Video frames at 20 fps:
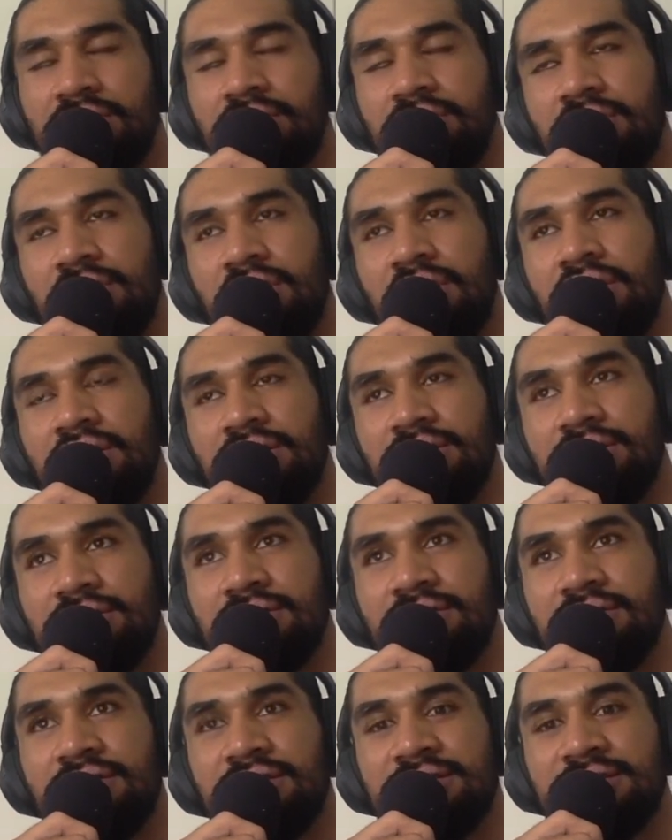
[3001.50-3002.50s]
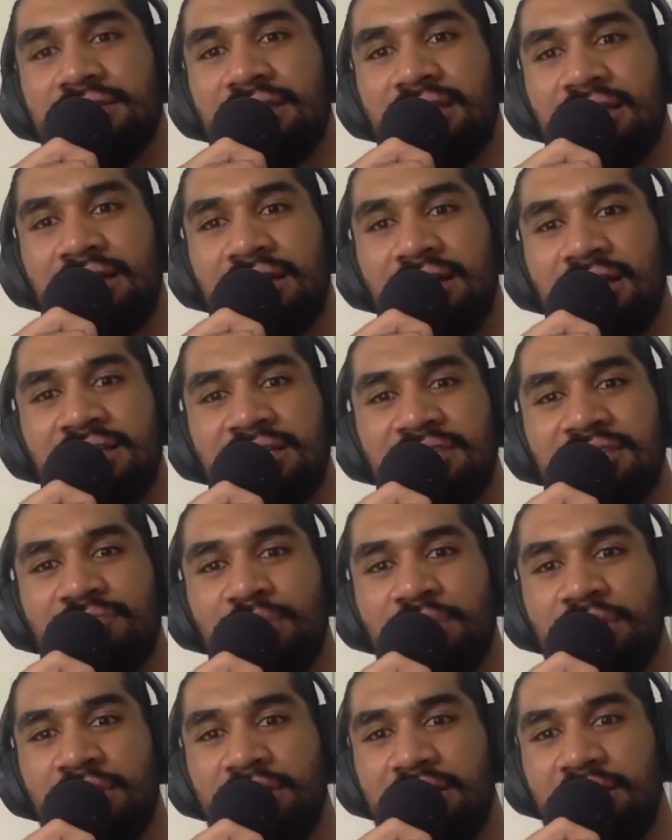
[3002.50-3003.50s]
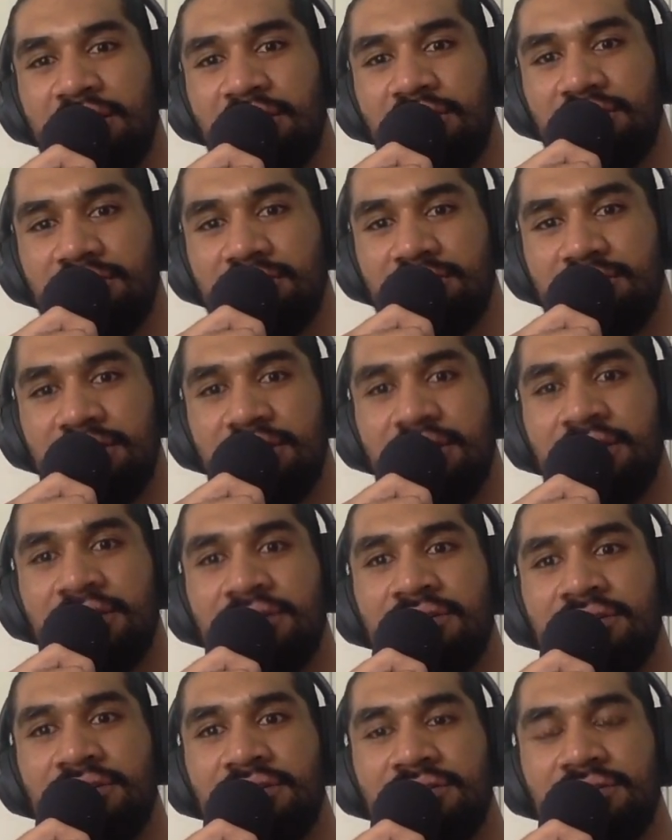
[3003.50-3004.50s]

Now I need. These are the cards I've been dealt, and